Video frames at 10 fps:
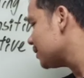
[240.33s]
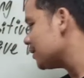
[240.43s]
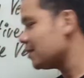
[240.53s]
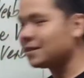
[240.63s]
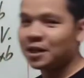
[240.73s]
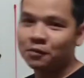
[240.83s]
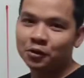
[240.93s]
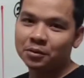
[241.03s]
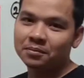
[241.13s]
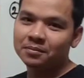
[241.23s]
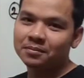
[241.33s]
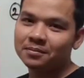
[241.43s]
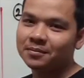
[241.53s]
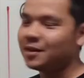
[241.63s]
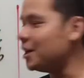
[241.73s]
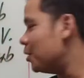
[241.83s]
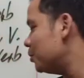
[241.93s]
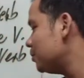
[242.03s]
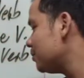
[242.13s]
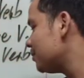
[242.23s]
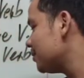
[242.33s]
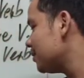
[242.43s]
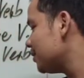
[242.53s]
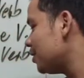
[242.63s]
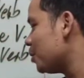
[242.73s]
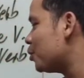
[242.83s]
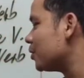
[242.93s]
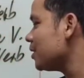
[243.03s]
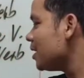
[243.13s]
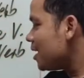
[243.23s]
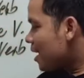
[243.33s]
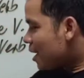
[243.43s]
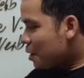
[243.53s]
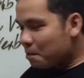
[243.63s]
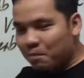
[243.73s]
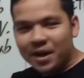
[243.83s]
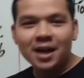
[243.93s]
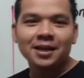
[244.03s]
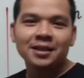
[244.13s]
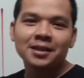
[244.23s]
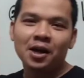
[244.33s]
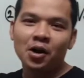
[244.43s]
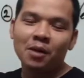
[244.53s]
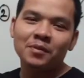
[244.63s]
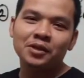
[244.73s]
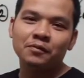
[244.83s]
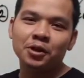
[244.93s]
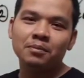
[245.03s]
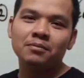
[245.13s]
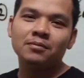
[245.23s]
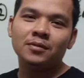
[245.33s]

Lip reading: State verb? No. Of course. Because all of this verb